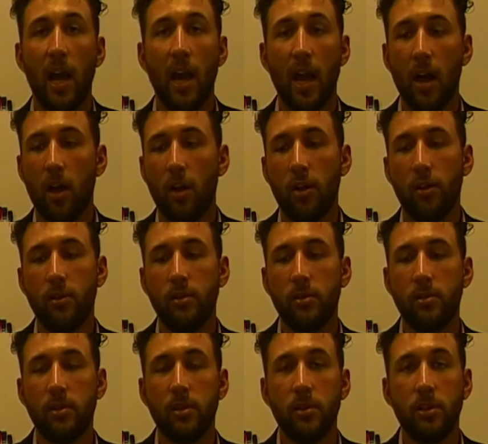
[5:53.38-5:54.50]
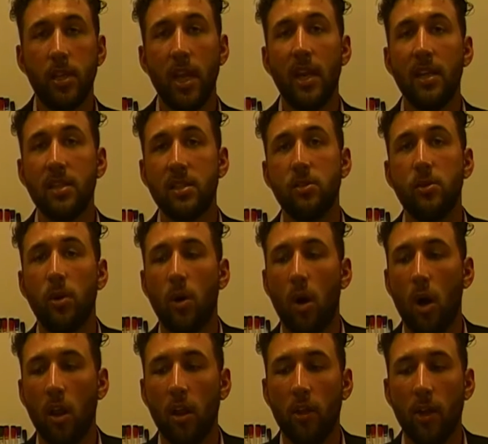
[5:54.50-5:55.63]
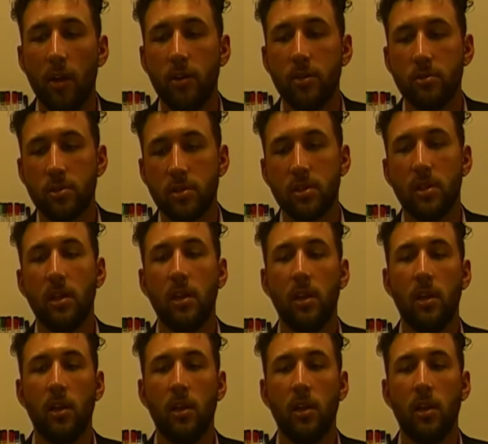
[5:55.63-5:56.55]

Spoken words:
And I'll get into all of those